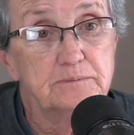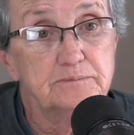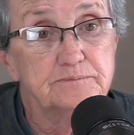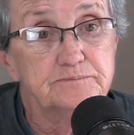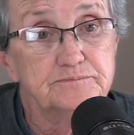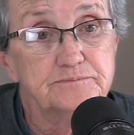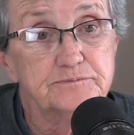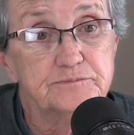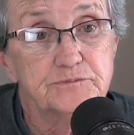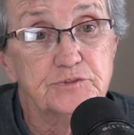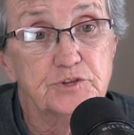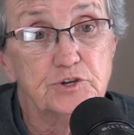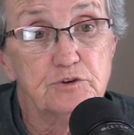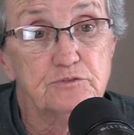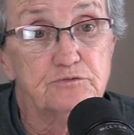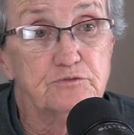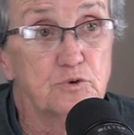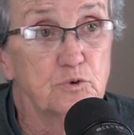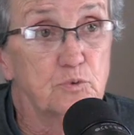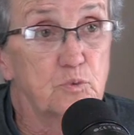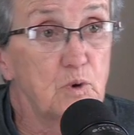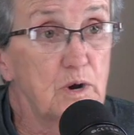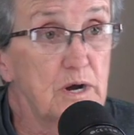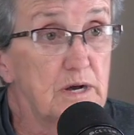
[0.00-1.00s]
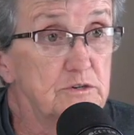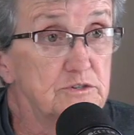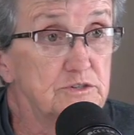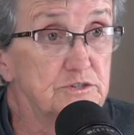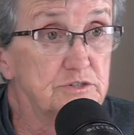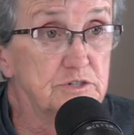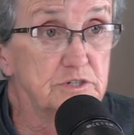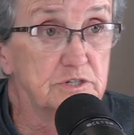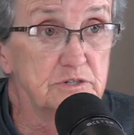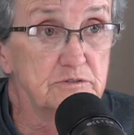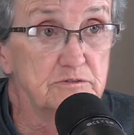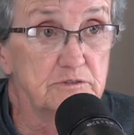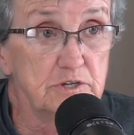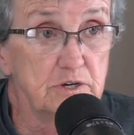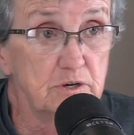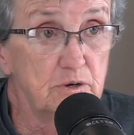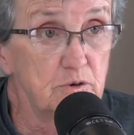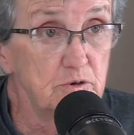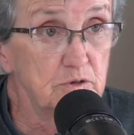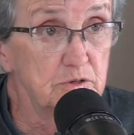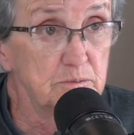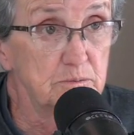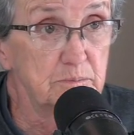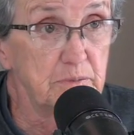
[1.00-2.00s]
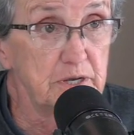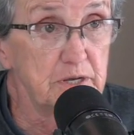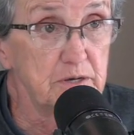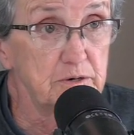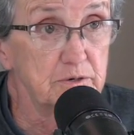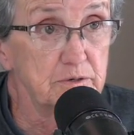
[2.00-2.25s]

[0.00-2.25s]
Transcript: There for a while, you couldn't even get a hold of the mayor.